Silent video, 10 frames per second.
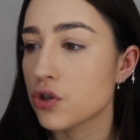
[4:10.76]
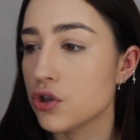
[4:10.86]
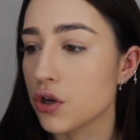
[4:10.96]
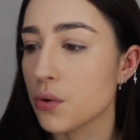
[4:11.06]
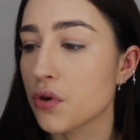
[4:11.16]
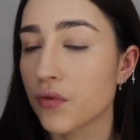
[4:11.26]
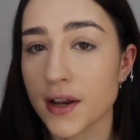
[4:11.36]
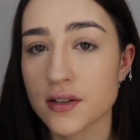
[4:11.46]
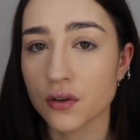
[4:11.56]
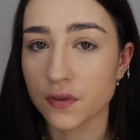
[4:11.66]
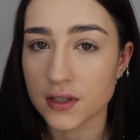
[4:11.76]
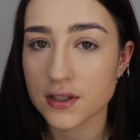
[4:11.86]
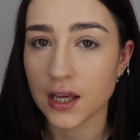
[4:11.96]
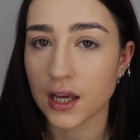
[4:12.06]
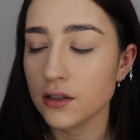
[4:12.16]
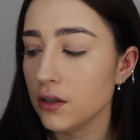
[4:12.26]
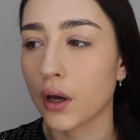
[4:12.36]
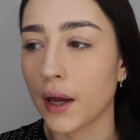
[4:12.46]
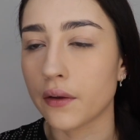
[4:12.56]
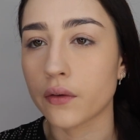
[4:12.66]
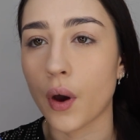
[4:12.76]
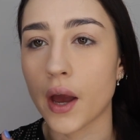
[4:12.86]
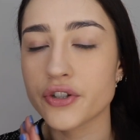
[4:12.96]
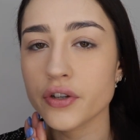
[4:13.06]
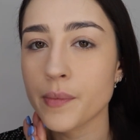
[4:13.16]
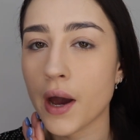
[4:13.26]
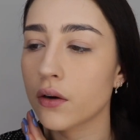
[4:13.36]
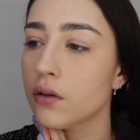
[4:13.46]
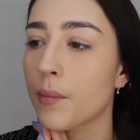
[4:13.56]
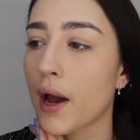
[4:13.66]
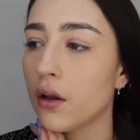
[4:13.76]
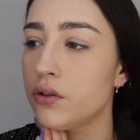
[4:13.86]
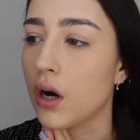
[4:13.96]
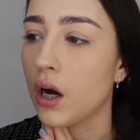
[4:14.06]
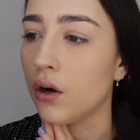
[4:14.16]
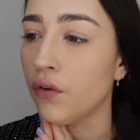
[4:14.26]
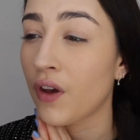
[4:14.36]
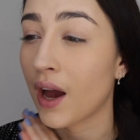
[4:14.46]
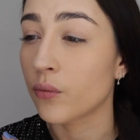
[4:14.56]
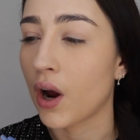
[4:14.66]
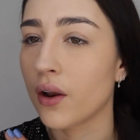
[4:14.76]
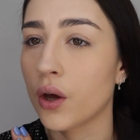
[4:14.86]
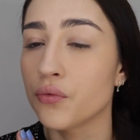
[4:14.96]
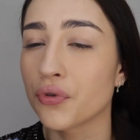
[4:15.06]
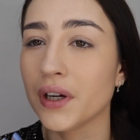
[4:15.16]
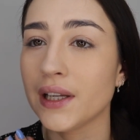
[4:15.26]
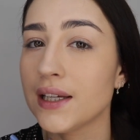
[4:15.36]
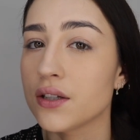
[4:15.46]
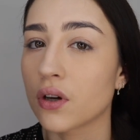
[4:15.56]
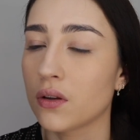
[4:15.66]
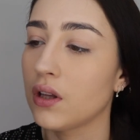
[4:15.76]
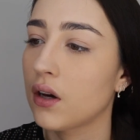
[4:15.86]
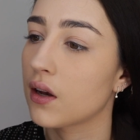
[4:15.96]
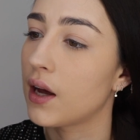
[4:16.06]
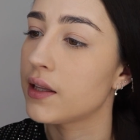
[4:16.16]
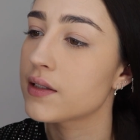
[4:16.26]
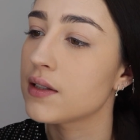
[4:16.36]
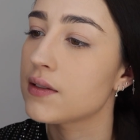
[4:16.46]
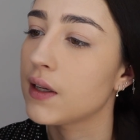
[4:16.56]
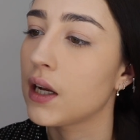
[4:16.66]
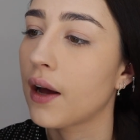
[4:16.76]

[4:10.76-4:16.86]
to do the rest of the skin. Okay, so I just powdered my under eye off camera and I really don't think I like this concealer.